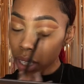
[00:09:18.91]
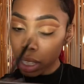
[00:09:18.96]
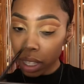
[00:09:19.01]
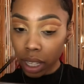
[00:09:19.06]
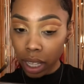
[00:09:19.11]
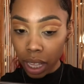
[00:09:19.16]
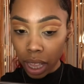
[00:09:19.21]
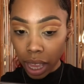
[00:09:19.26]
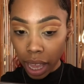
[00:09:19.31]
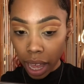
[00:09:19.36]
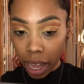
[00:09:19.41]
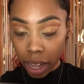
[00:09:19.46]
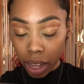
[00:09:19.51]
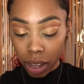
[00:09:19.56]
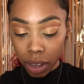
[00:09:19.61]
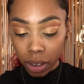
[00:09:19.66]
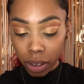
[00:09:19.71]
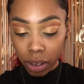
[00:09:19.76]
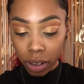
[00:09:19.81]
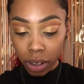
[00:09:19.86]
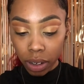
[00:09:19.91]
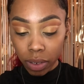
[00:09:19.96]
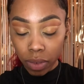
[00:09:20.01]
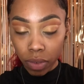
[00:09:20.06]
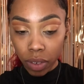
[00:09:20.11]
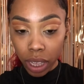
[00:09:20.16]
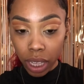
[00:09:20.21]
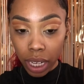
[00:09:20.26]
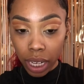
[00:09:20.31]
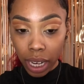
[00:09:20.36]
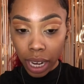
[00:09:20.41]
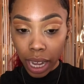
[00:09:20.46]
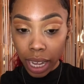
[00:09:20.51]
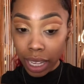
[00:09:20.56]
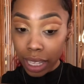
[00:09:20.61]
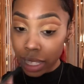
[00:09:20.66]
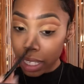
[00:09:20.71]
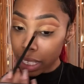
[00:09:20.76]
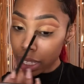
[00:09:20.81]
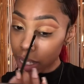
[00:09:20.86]
get that color really
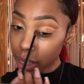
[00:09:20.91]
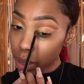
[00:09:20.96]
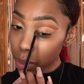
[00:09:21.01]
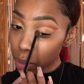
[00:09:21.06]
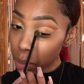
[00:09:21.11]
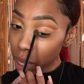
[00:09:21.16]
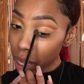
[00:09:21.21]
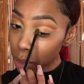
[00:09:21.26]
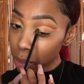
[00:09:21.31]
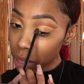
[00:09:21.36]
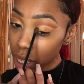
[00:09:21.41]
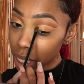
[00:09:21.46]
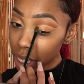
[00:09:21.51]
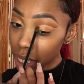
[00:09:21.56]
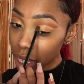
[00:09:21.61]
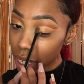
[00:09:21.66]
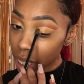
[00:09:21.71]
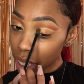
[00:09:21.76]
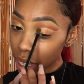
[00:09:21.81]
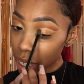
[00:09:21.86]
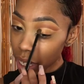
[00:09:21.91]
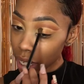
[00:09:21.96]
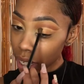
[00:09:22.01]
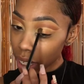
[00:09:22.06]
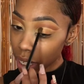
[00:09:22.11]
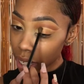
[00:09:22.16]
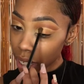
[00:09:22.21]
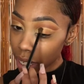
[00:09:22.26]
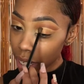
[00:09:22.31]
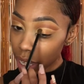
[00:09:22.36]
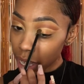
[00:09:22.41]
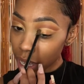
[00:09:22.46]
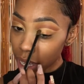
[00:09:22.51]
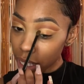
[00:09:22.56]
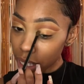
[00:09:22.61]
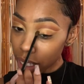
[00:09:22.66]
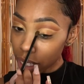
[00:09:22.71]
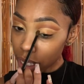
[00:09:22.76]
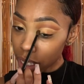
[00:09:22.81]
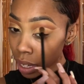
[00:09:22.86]
nice and pigmented and
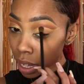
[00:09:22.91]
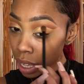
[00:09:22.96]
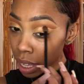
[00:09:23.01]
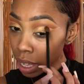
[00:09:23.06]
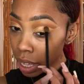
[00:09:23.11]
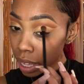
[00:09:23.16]
condensed.